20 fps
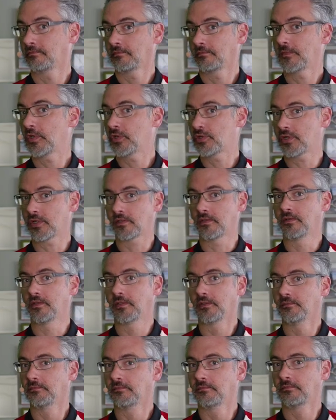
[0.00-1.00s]
You shouldn't
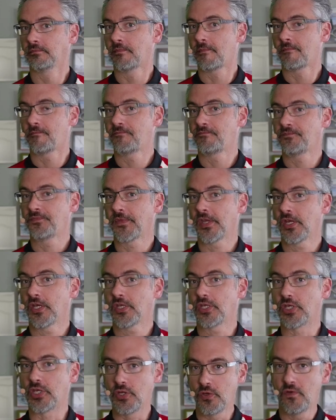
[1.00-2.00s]

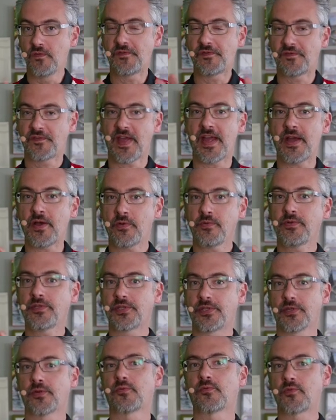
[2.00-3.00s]
you have found
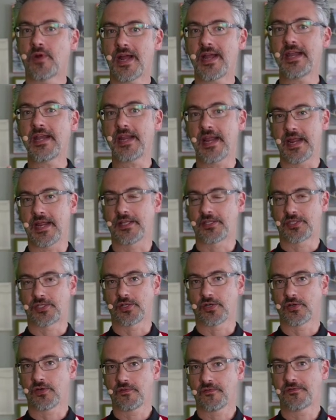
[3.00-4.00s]
the right answer.
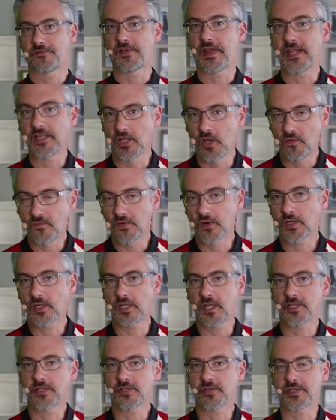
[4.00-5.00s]
Failover
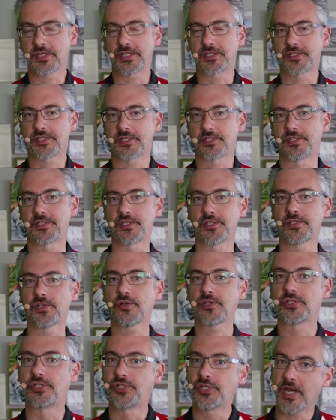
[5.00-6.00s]
clustered instances are
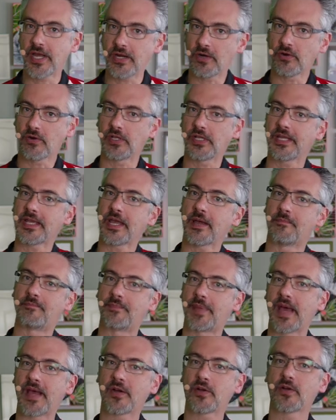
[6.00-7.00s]
generally a
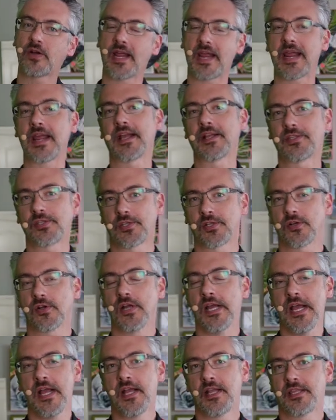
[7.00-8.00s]
better answer
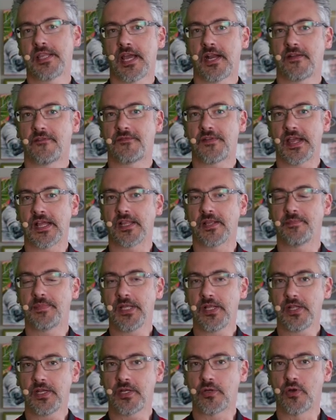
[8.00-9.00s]
than
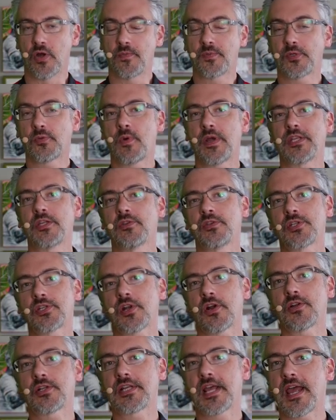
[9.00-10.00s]
availability groups when you
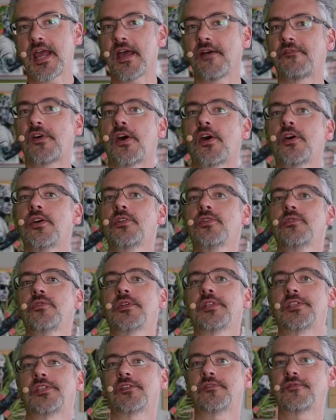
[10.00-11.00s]
start to have
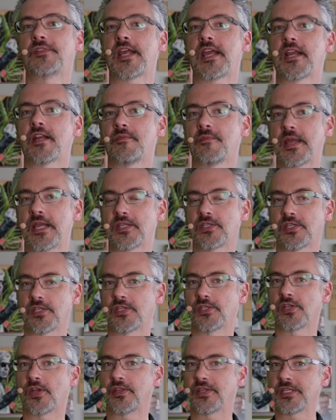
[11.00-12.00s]
hundreds of
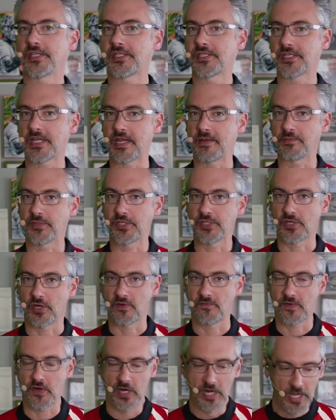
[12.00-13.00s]
databases on the same
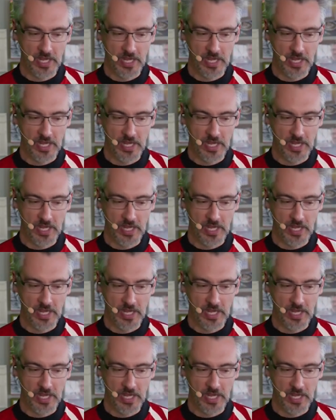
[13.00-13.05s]
server.